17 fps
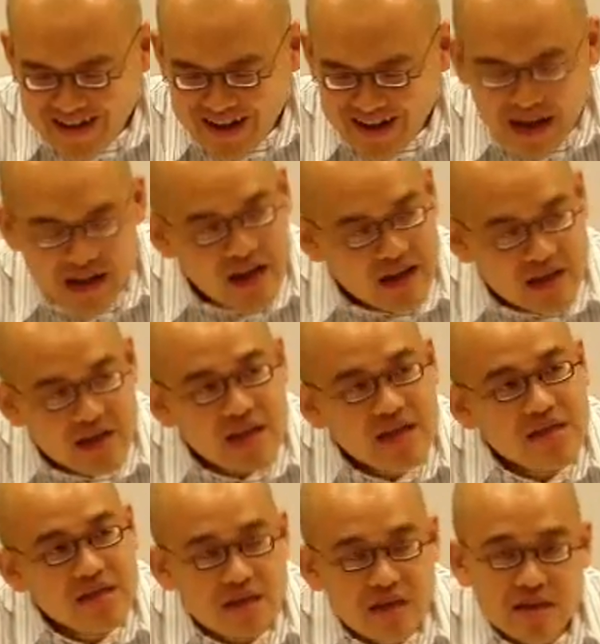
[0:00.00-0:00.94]
I think
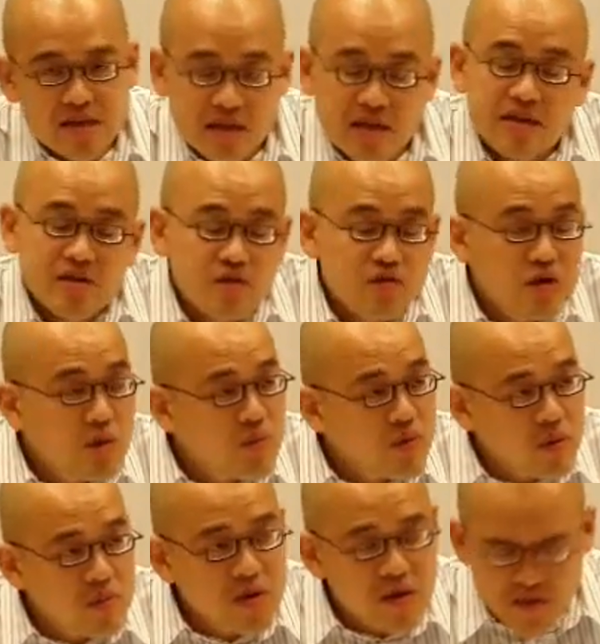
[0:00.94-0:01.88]
that's a real
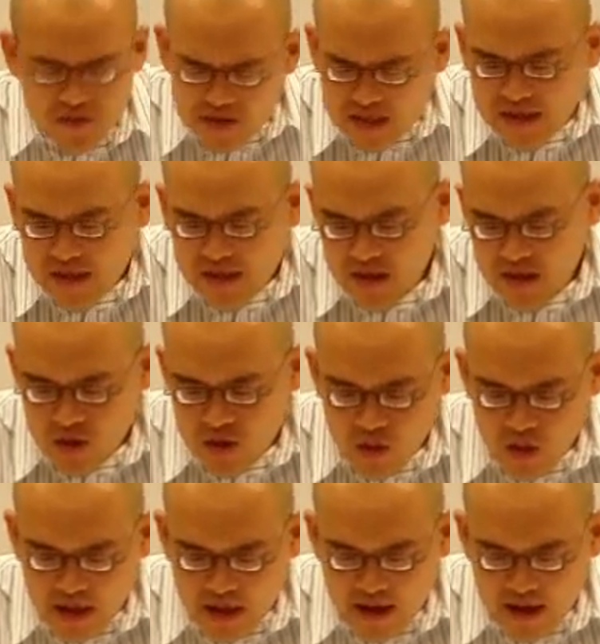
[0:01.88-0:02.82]
problem. We see that this
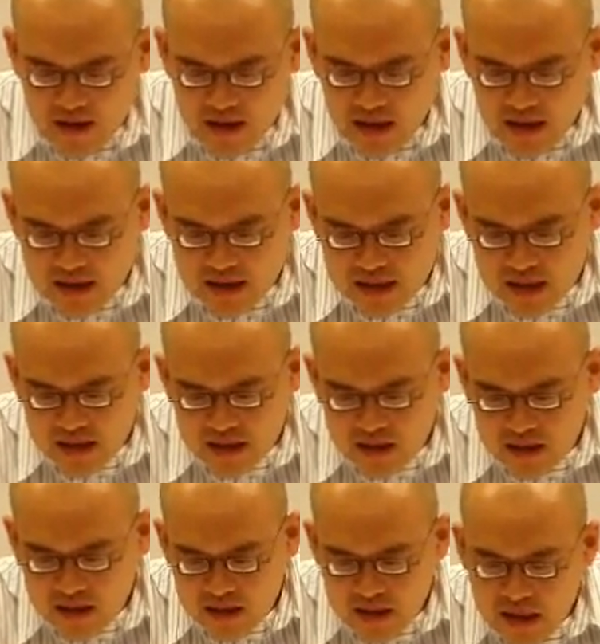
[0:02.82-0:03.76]
week, and ASEAN
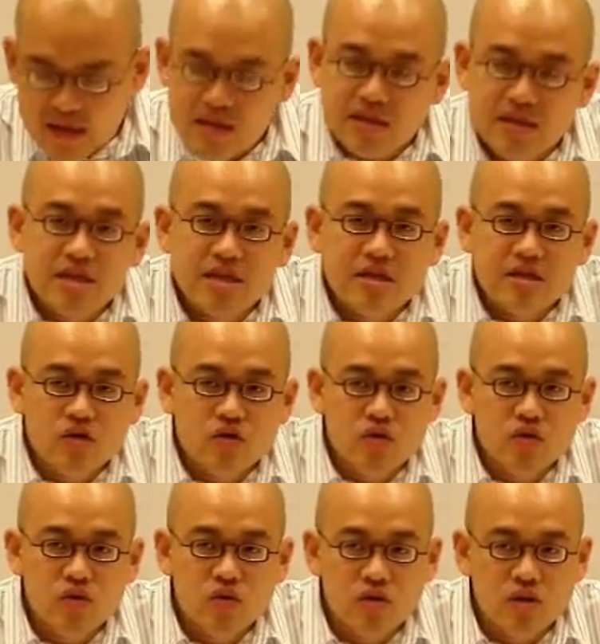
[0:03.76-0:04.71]
does need
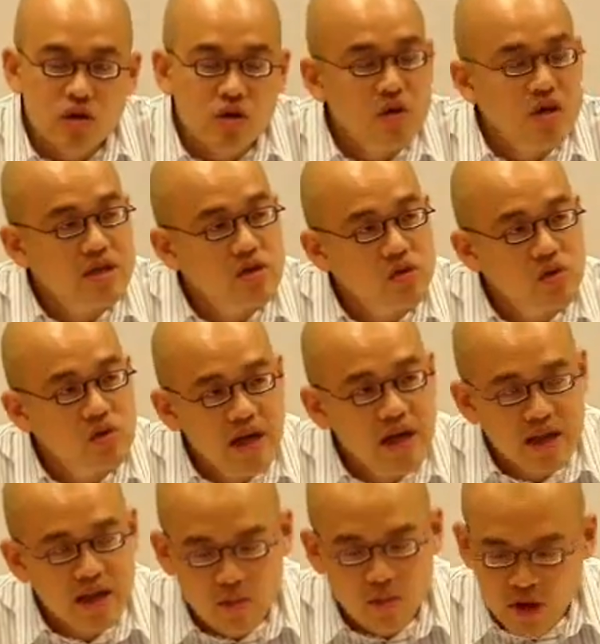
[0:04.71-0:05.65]
to look into that
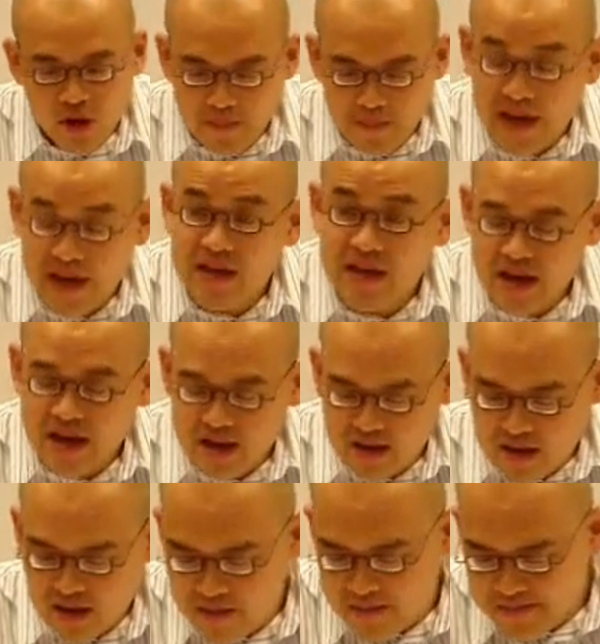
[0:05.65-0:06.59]
and work better on it.